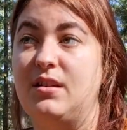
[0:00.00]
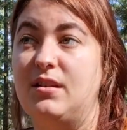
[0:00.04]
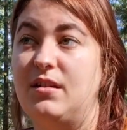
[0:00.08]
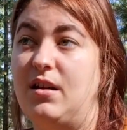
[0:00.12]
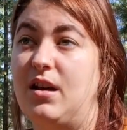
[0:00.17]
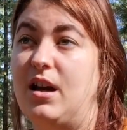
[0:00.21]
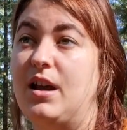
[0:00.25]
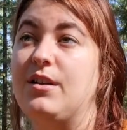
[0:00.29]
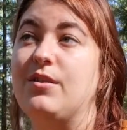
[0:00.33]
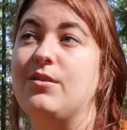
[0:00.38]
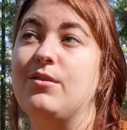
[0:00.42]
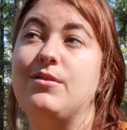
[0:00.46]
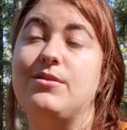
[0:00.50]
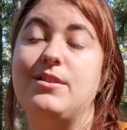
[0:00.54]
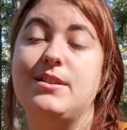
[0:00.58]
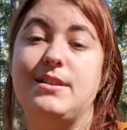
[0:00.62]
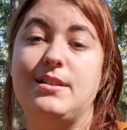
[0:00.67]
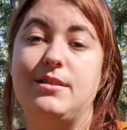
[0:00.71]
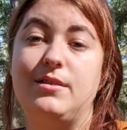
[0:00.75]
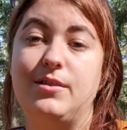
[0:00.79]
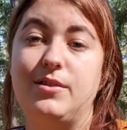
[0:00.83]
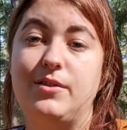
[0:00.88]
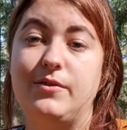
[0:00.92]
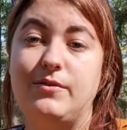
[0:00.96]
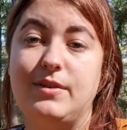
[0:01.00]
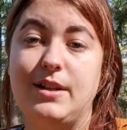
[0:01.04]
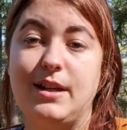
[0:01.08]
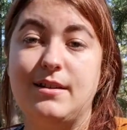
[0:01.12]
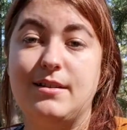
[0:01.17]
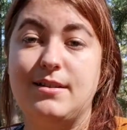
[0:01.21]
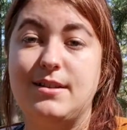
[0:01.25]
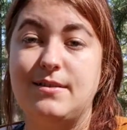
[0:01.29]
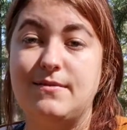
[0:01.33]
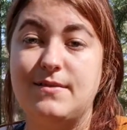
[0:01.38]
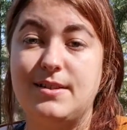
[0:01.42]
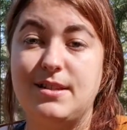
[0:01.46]
I know there's a lot of
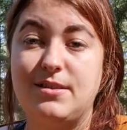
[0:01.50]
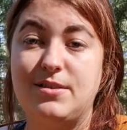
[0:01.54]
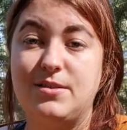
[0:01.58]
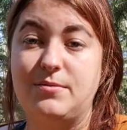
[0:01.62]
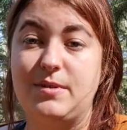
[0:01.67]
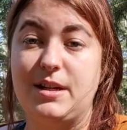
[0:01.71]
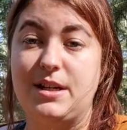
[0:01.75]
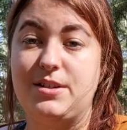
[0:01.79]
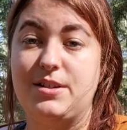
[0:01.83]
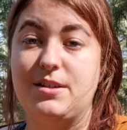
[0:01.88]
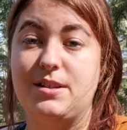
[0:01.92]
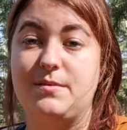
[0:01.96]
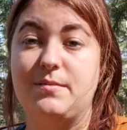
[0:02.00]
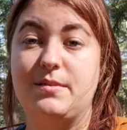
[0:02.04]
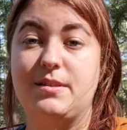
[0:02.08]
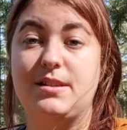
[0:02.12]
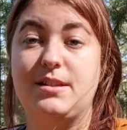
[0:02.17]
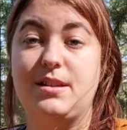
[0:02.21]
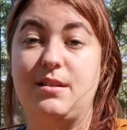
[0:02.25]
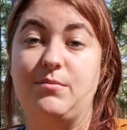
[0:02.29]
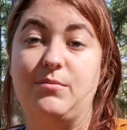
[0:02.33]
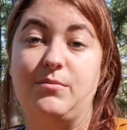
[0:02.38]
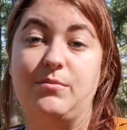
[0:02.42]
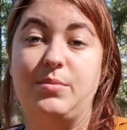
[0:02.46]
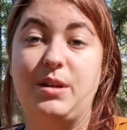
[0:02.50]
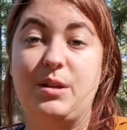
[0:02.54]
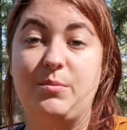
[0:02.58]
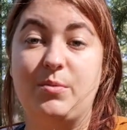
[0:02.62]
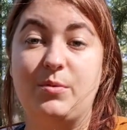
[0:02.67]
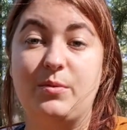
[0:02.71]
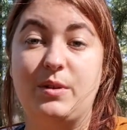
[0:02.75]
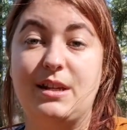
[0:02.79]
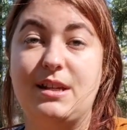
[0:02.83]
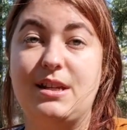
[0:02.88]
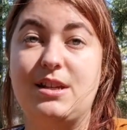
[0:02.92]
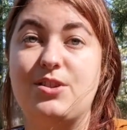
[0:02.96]
negative situations with some people
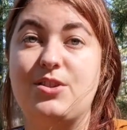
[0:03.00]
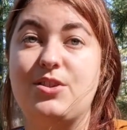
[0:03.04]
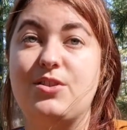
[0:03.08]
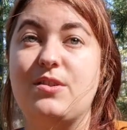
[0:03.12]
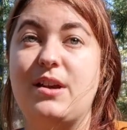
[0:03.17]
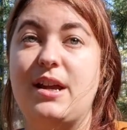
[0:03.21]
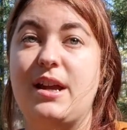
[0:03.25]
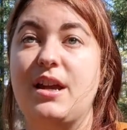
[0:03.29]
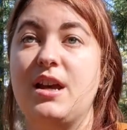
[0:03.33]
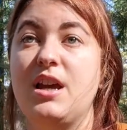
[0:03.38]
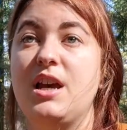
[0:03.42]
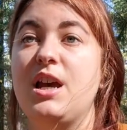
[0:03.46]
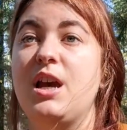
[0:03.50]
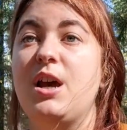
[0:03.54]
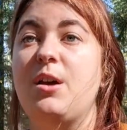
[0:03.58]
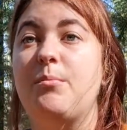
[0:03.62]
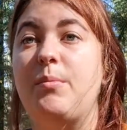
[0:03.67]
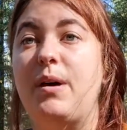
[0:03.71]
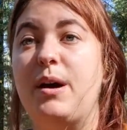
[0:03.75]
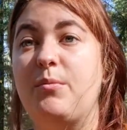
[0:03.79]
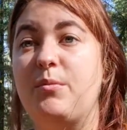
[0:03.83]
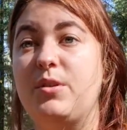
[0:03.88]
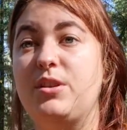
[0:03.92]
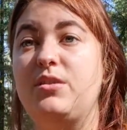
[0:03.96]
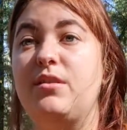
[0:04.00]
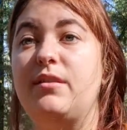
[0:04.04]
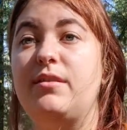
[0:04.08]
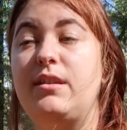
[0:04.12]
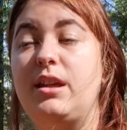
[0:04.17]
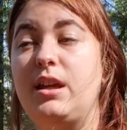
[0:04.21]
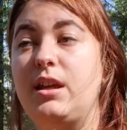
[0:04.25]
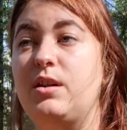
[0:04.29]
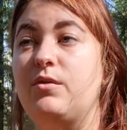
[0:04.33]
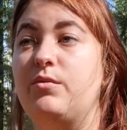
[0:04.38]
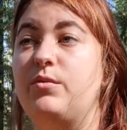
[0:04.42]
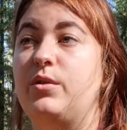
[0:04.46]
in history, but when you
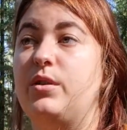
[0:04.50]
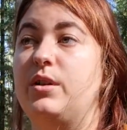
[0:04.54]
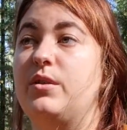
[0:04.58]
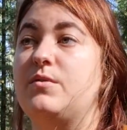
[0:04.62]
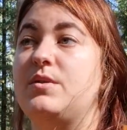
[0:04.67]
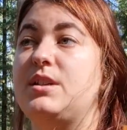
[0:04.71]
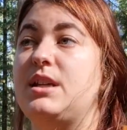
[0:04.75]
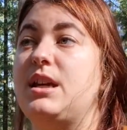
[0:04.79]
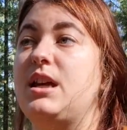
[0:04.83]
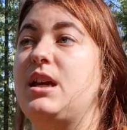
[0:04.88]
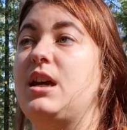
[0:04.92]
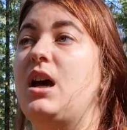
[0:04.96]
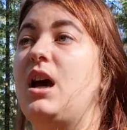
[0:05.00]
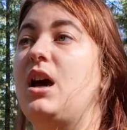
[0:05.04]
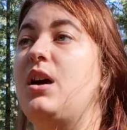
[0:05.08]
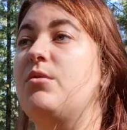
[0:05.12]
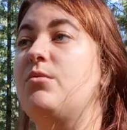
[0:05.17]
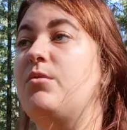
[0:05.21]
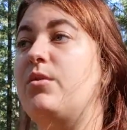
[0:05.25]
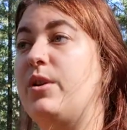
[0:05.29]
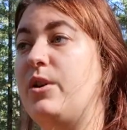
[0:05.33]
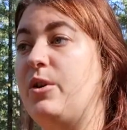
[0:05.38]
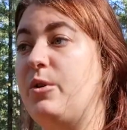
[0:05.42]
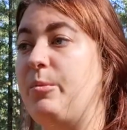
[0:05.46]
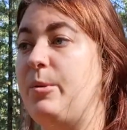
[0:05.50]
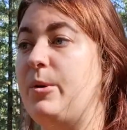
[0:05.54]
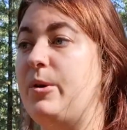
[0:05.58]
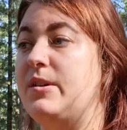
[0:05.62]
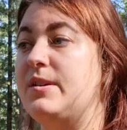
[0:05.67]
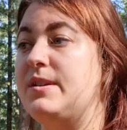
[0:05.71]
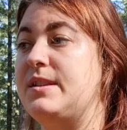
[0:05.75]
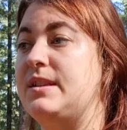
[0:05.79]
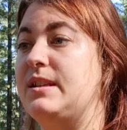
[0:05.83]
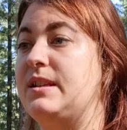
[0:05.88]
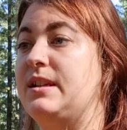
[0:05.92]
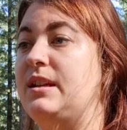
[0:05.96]
think of royalty, a royal
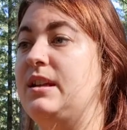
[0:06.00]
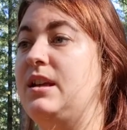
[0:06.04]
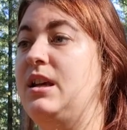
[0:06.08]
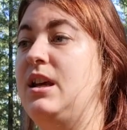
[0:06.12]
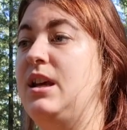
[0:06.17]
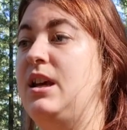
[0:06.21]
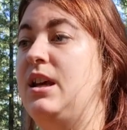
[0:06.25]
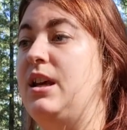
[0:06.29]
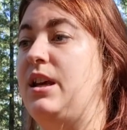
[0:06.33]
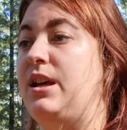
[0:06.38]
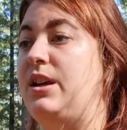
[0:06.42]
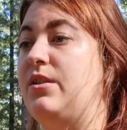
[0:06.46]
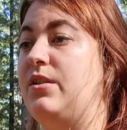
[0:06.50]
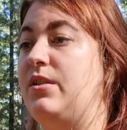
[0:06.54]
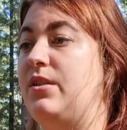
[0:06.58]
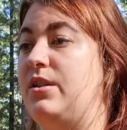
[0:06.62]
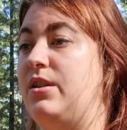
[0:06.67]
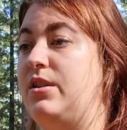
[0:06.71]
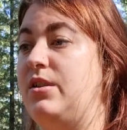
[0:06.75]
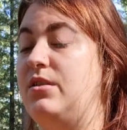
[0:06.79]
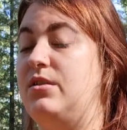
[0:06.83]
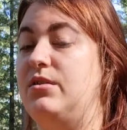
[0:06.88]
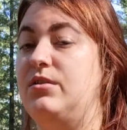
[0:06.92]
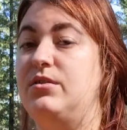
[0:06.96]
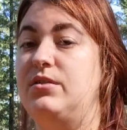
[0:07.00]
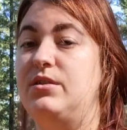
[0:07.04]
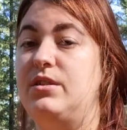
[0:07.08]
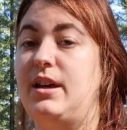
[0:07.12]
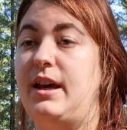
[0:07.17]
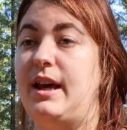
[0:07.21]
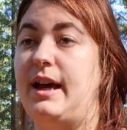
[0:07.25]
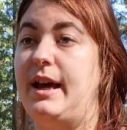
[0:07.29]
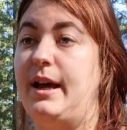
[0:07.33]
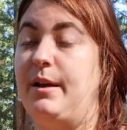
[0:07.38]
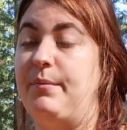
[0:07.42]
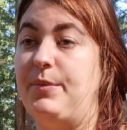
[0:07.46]
person, you know,
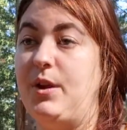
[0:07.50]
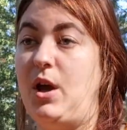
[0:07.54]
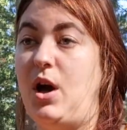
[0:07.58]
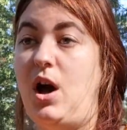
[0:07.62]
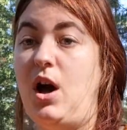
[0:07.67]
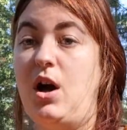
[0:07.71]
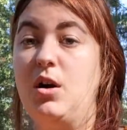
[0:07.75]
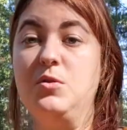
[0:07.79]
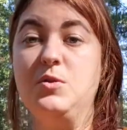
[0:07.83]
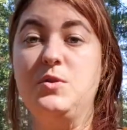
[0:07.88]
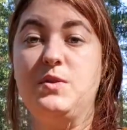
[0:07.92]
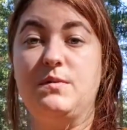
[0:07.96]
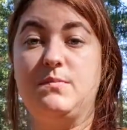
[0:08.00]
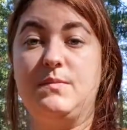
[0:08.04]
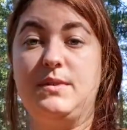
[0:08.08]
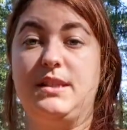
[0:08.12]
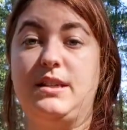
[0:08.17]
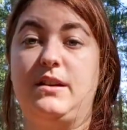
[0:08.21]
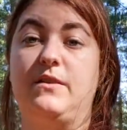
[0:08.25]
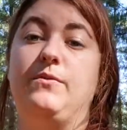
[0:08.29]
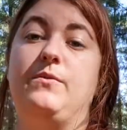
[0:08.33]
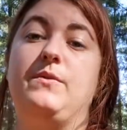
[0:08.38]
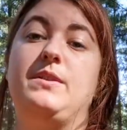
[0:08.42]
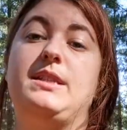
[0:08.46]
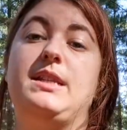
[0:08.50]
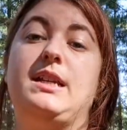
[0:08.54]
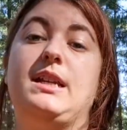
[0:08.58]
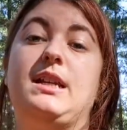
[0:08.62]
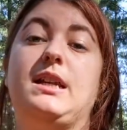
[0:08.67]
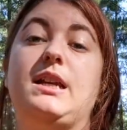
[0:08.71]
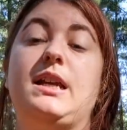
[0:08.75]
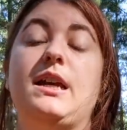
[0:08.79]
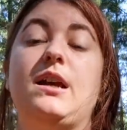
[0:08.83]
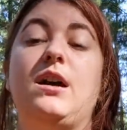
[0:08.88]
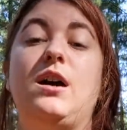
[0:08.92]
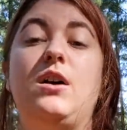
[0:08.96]
holds themselves with
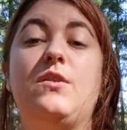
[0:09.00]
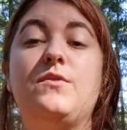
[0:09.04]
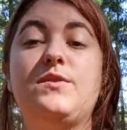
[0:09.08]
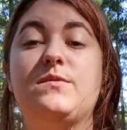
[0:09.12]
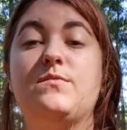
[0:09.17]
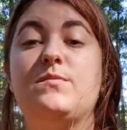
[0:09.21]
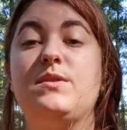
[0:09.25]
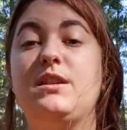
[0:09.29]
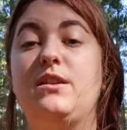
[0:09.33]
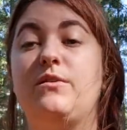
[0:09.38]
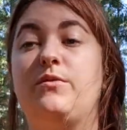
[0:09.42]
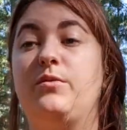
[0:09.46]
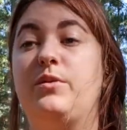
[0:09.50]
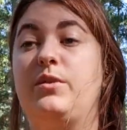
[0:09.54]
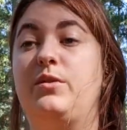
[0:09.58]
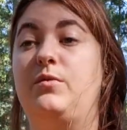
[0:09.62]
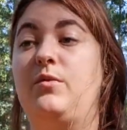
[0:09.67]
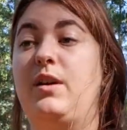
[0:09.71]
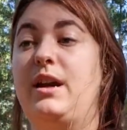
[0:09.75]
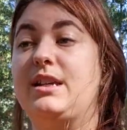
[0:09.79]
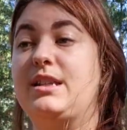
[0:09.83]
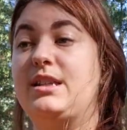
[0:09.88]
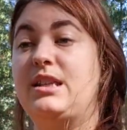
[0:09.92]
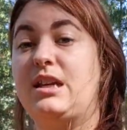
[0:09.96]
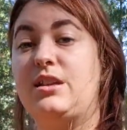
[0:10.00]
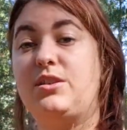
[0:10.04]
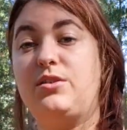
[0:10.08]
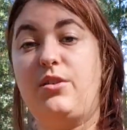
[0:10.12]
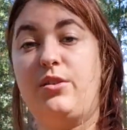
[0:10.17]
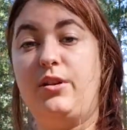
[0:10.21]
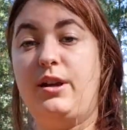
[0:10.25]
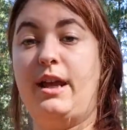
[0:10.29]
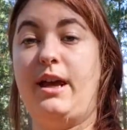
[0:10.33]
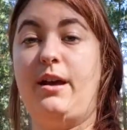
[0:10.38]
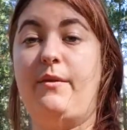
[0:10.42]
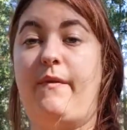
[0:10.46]
dignity, holds themselves with grace. They
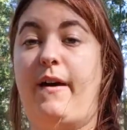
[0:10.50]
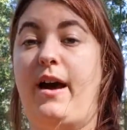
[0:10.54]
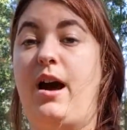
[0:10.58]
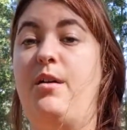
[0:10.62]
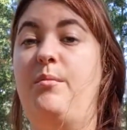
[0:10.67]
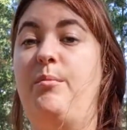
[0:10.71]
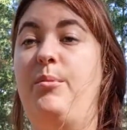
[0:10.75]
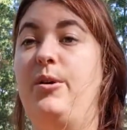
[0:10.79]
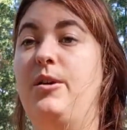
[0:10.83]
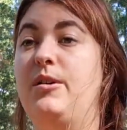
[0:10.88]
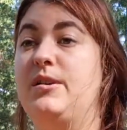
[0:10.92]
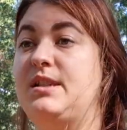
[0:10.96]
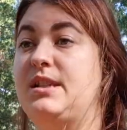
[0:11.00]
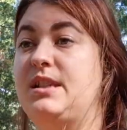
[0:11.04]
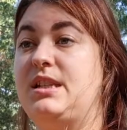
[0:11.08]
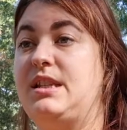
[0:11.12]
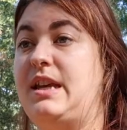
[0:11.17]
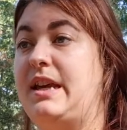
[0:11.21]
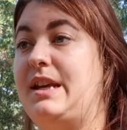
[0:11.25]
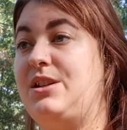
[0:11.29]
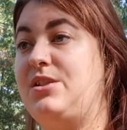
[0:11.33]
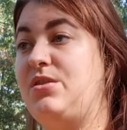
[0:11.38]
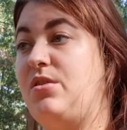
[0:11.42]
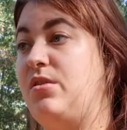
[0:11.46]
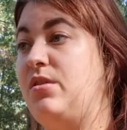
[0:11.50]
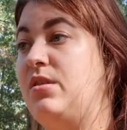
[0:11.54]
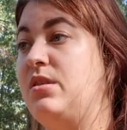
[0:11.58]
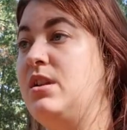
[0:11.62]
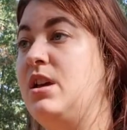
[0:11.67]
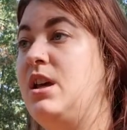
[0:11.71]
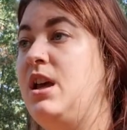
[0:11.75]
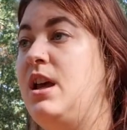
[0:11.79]
don't have outbursts. They don't